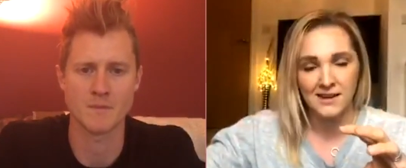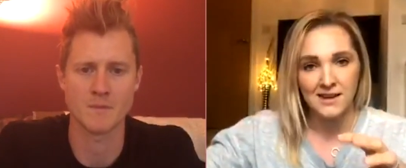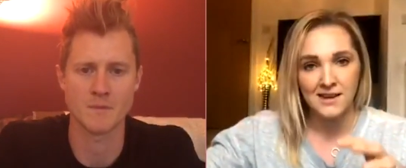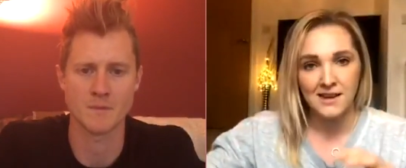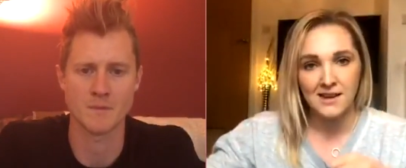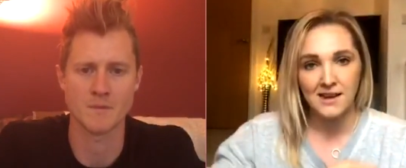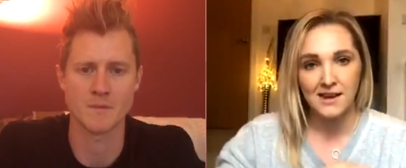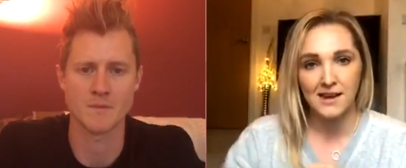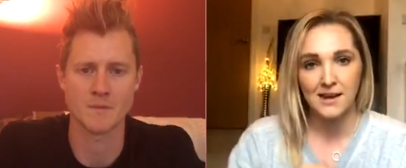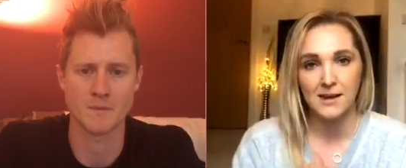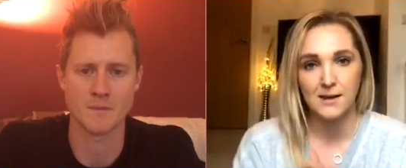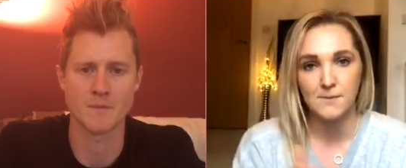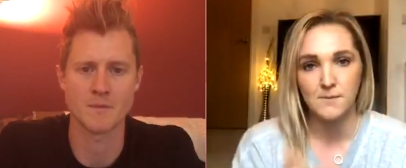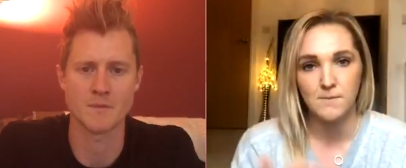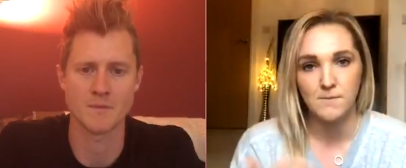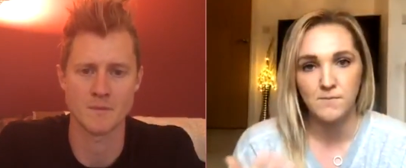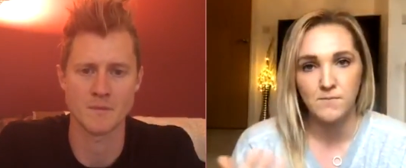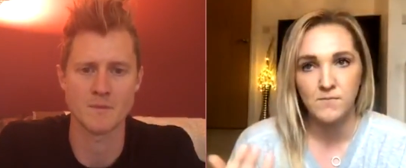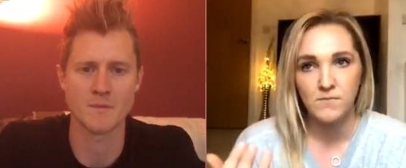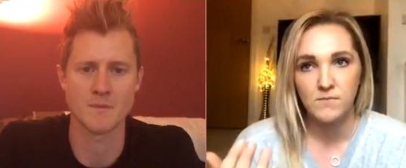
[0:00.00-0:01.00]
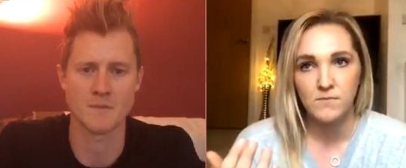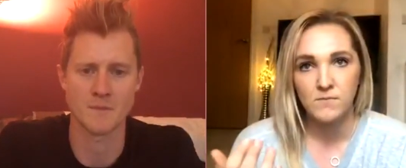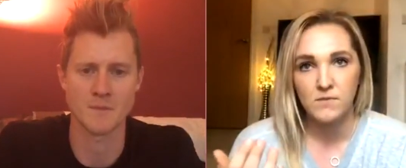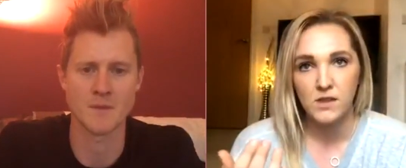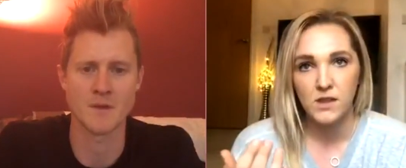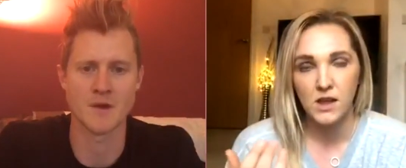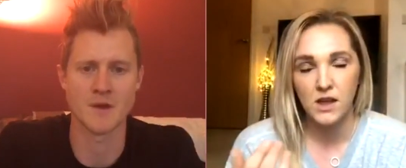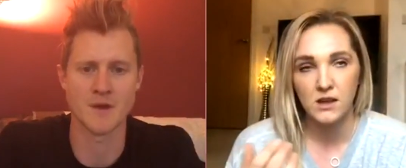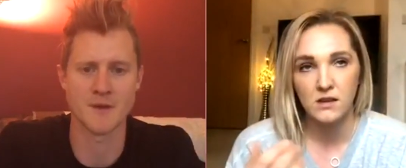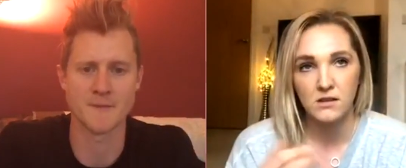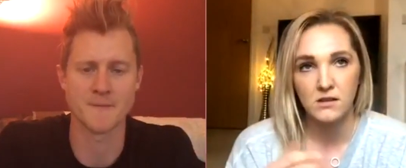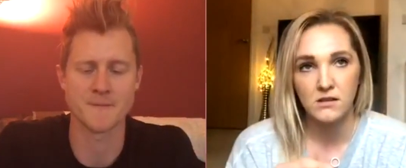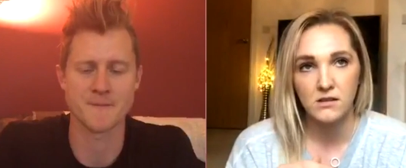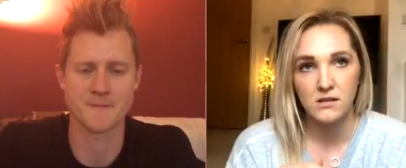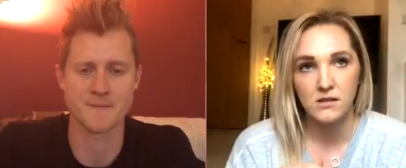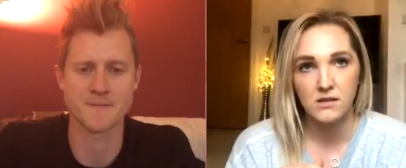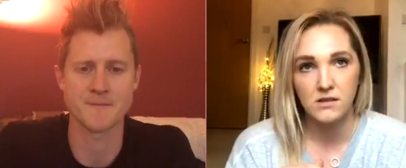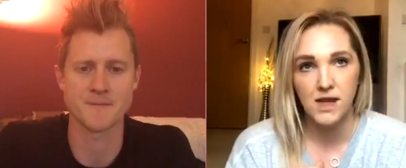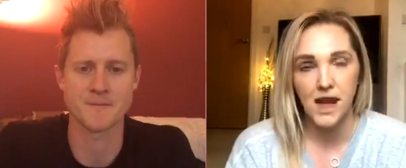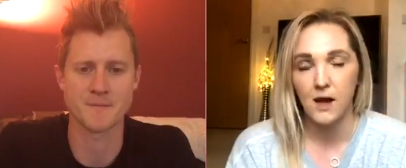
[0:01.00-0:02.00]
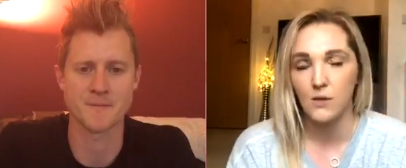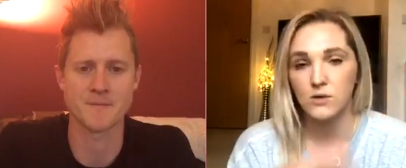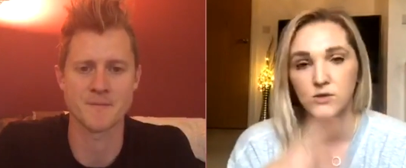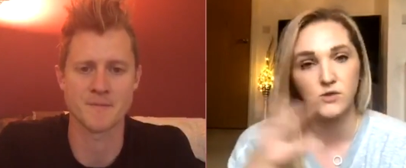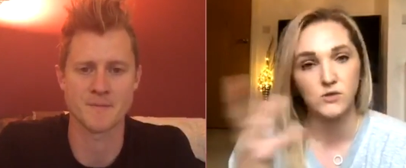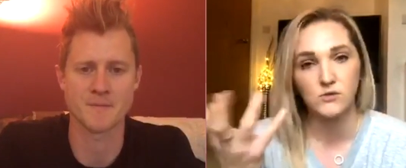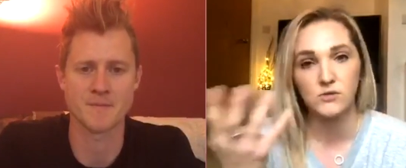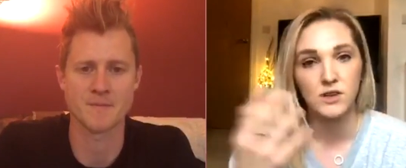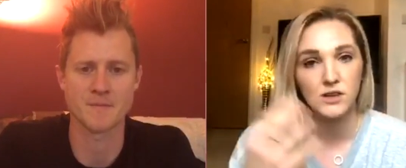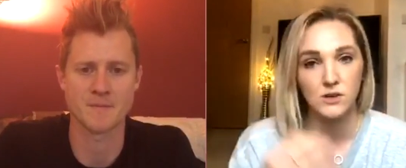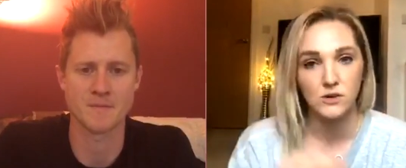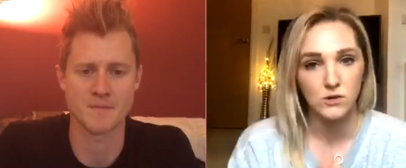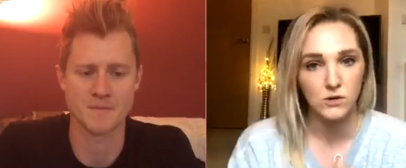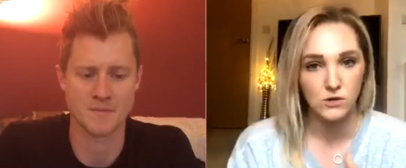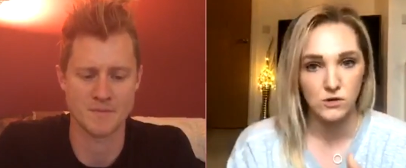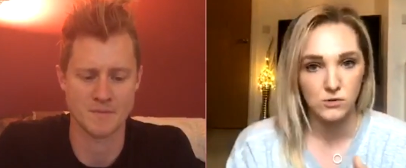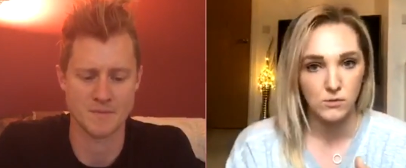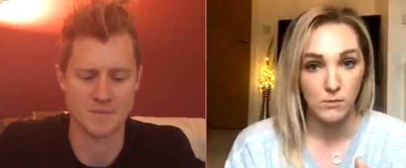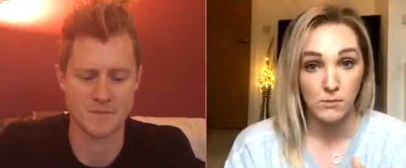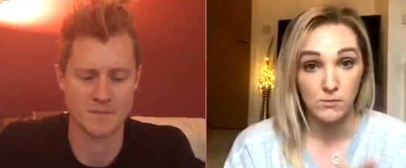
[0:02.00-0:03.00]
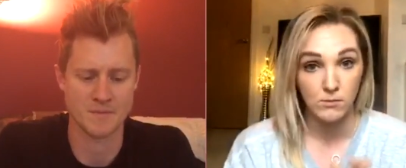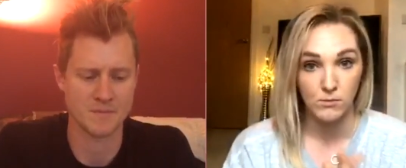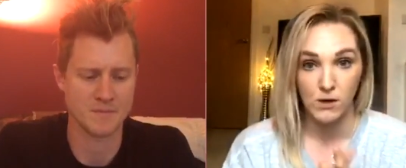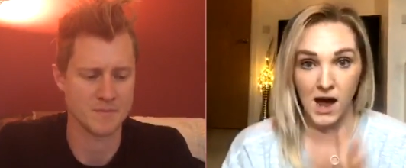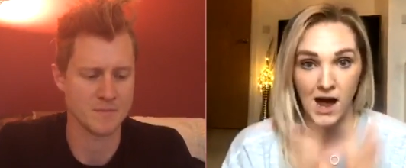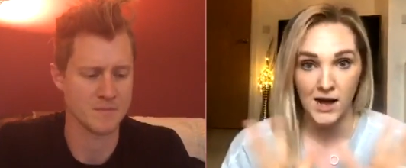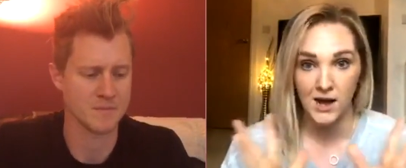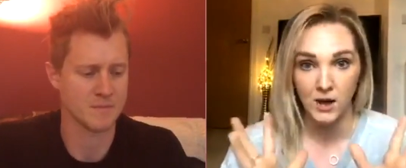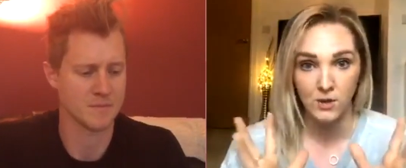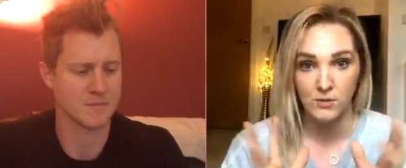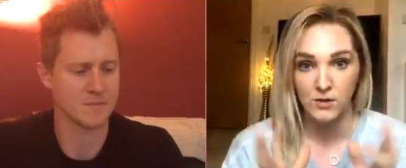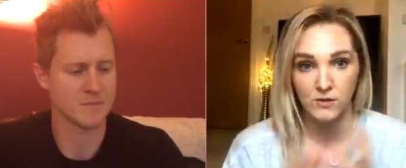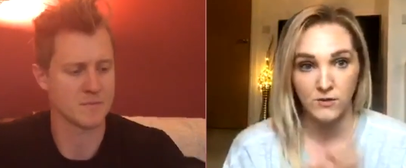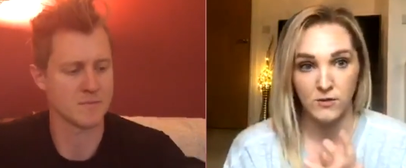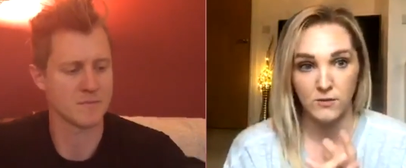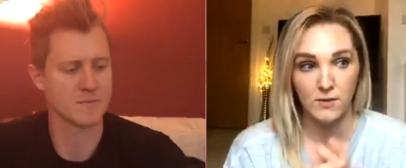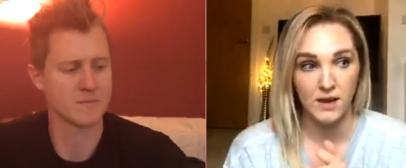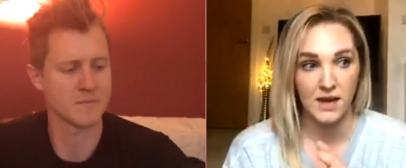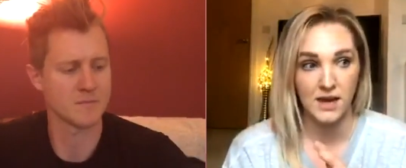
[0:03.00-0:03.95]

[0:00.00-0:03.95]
Speaker 1: Um, yeah. And that was a real eye opener for me, and